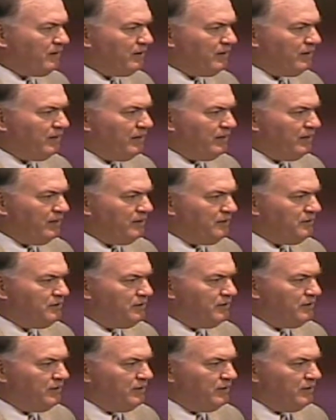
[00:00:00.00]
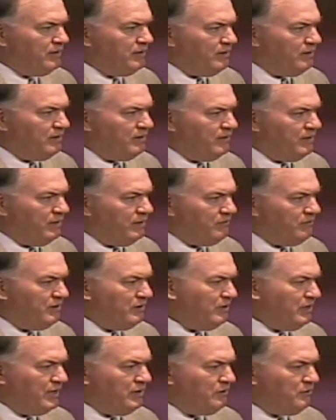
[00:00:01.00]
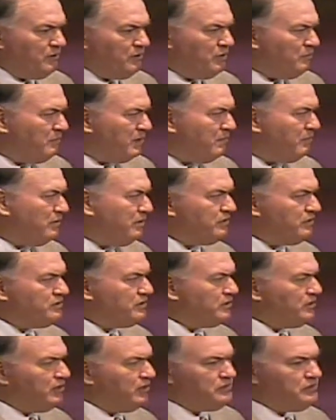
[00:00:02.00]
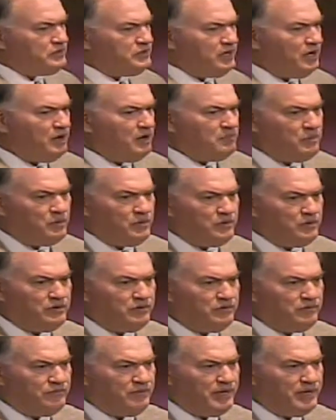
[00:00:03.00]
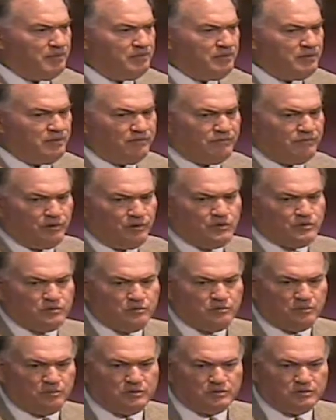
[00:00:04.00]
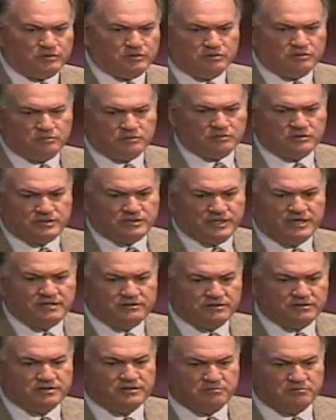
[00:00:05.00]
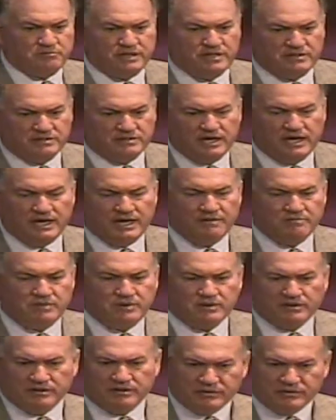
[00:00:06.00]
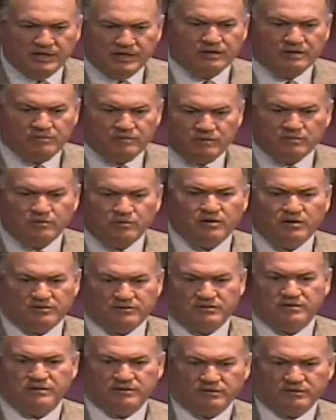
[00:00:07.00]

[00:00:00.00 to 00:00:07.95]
and and then later on maybe there's another child born into the family. The first one was was destined to be saved, but the second one wasn't.